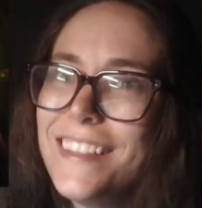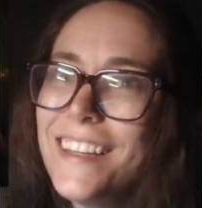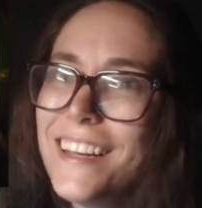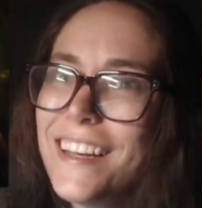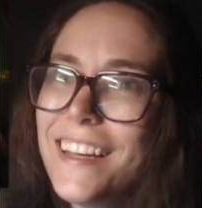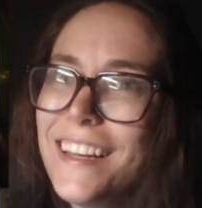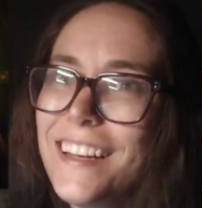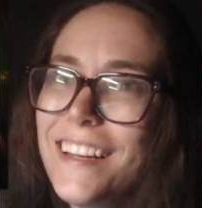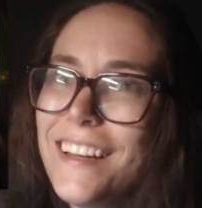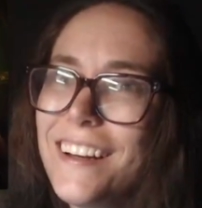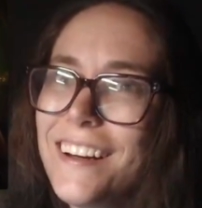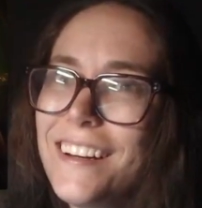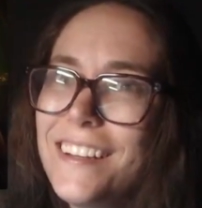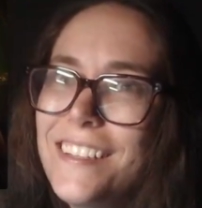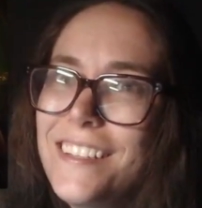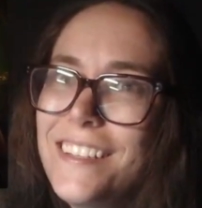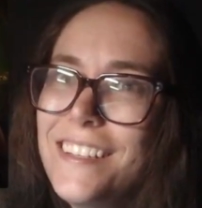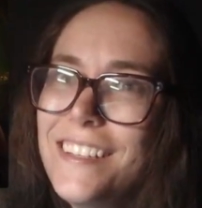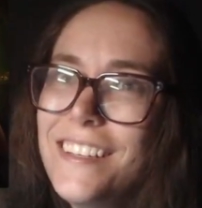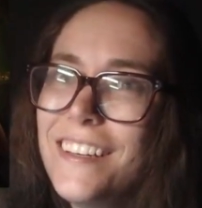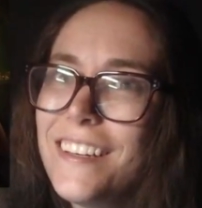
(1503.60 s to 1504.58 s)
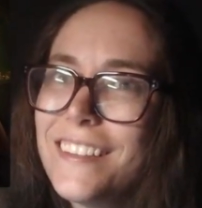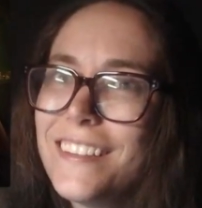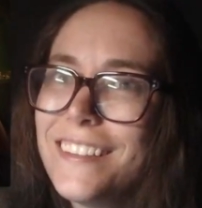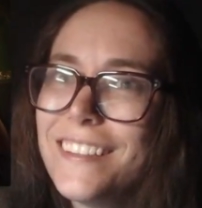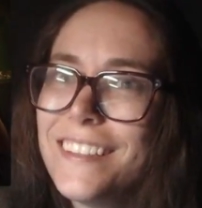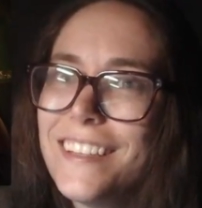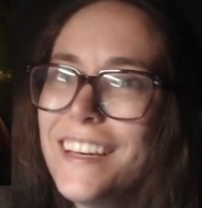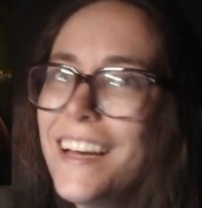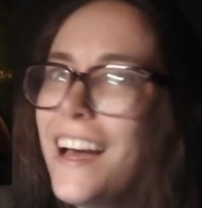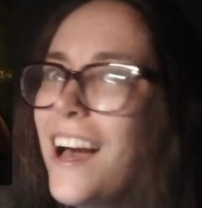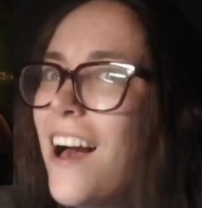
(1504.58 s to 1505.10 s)
Look at her. She looks
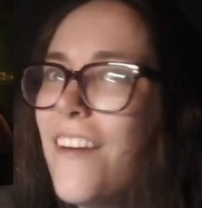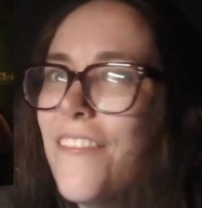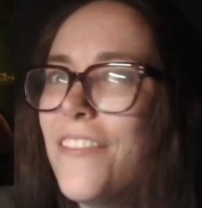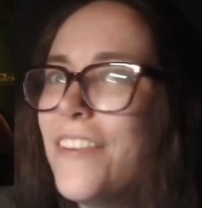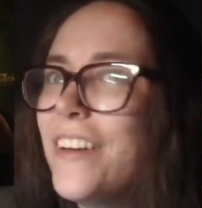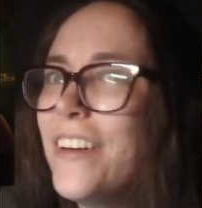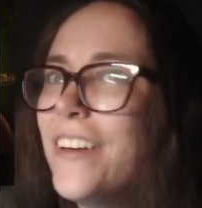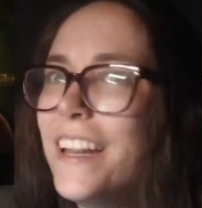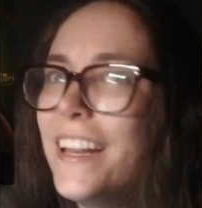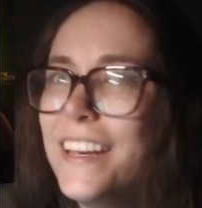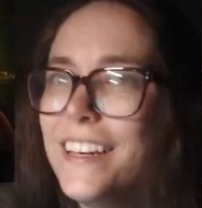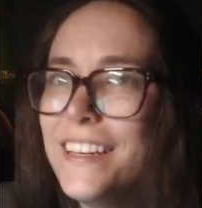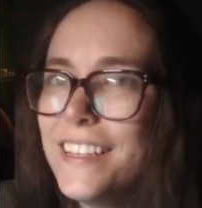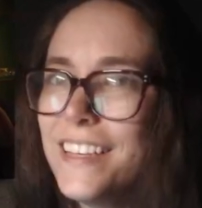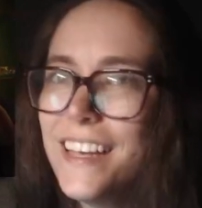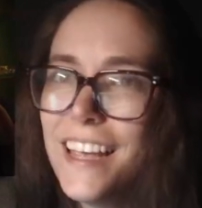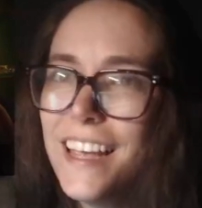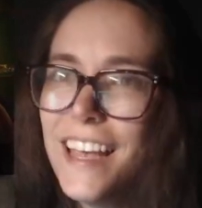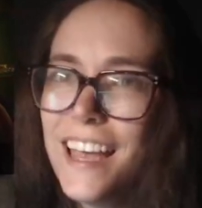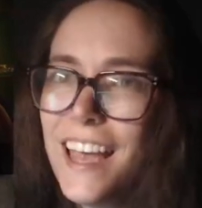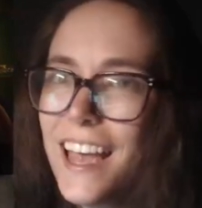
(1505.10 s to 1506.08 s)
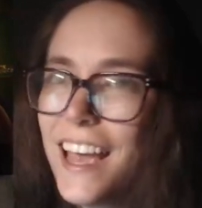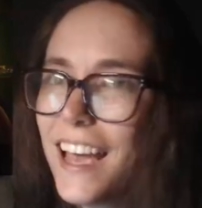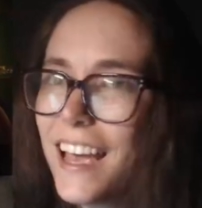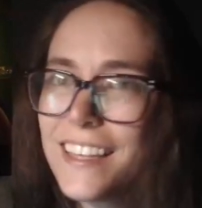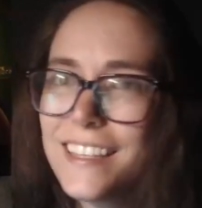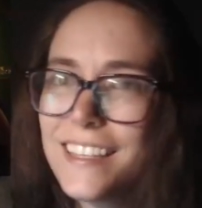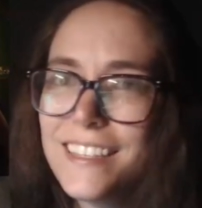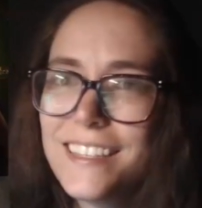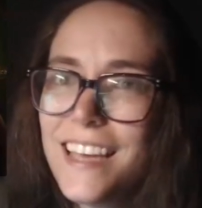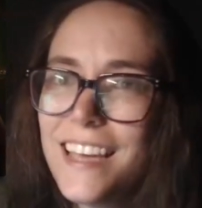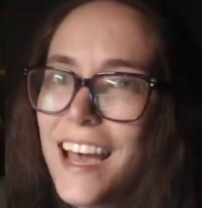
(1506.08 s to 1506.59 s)
confident,
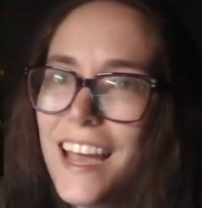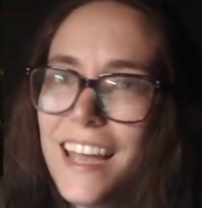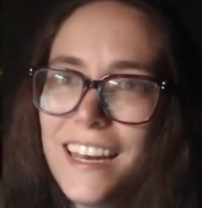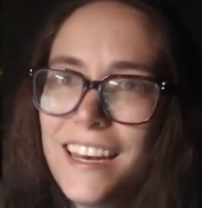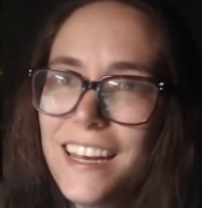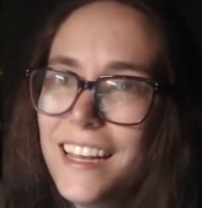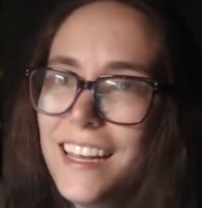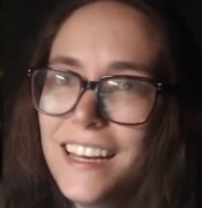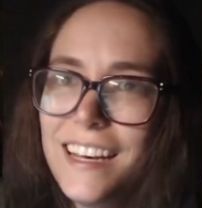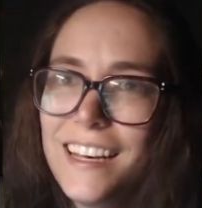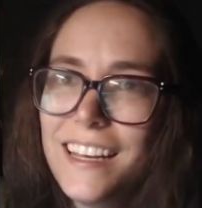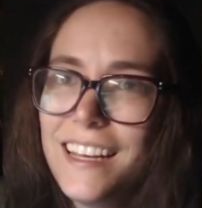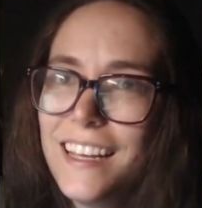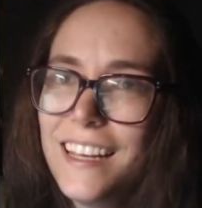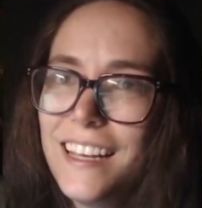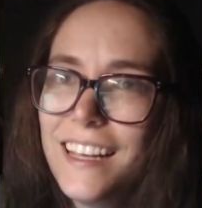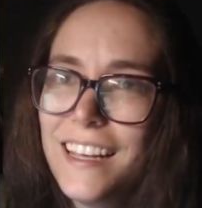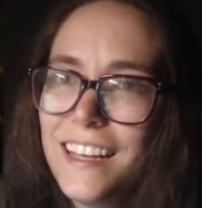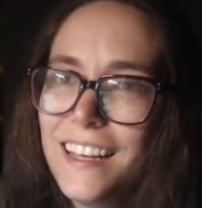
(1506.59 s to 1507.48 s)
excited.